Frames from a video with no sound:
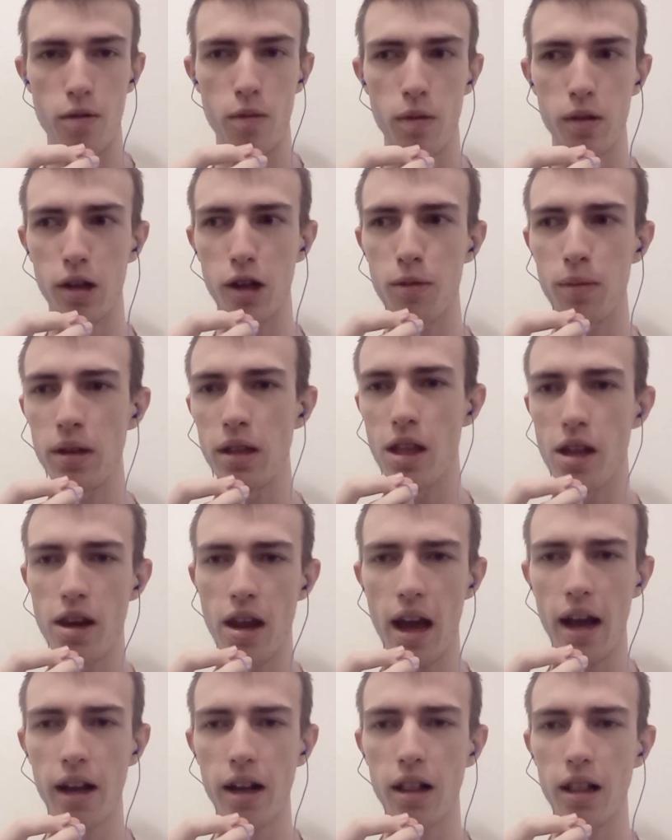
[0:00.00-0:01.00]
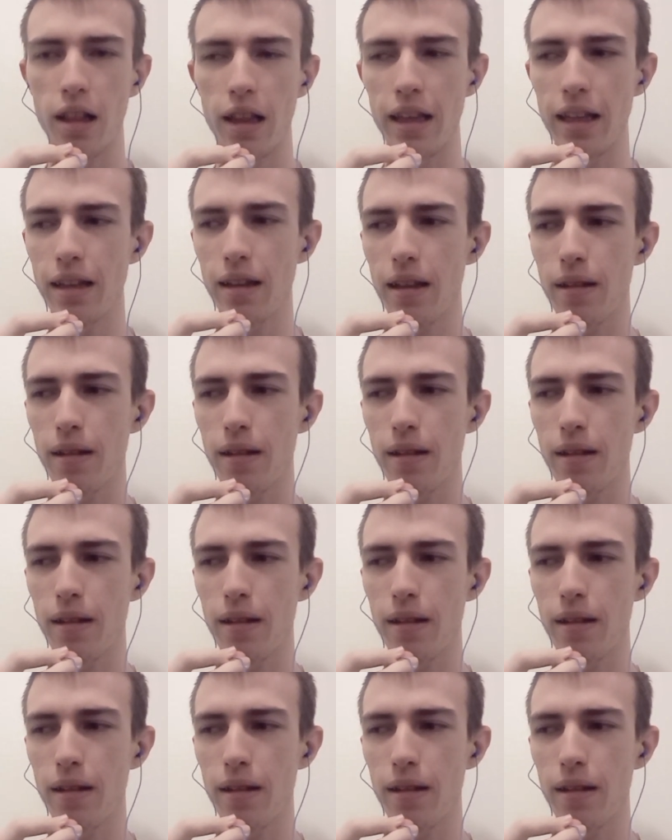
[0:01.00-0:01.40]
we're gonna be tackling